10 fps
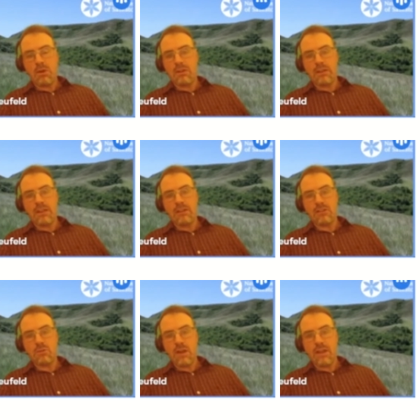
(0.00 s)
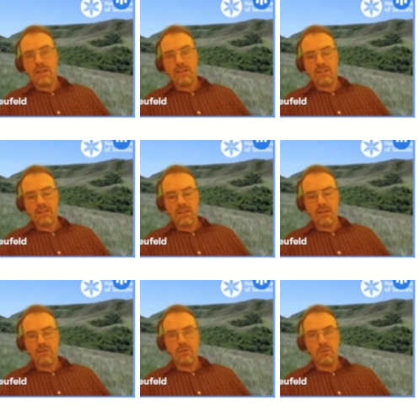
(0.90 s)
pollinators when it's
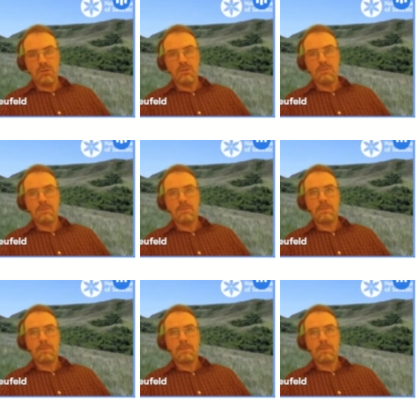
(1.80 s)
in full bloom.